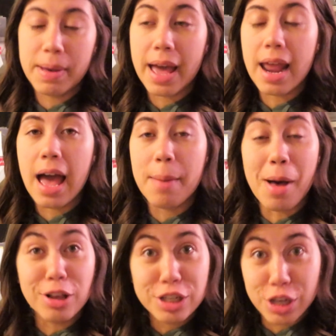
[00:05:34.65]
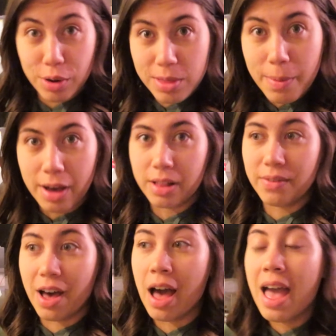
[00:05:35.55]
But I'll show you the
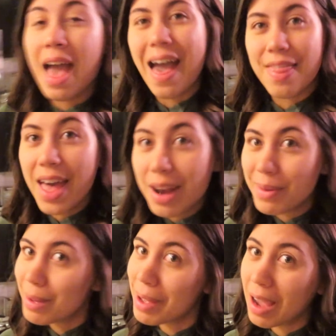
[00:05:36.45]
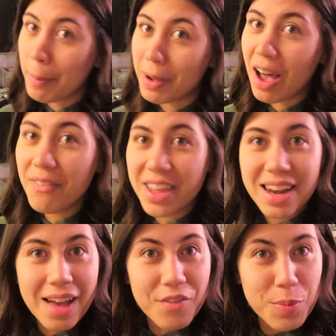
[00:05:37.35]
baklava and then we can make a cup of coffee and
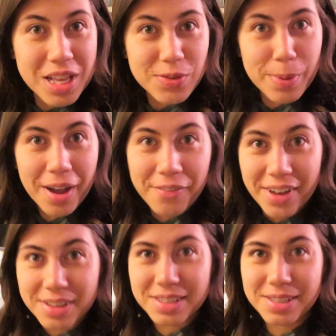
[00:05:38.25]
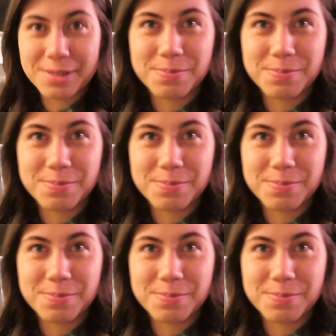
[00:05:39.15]
have a piece for breakfast.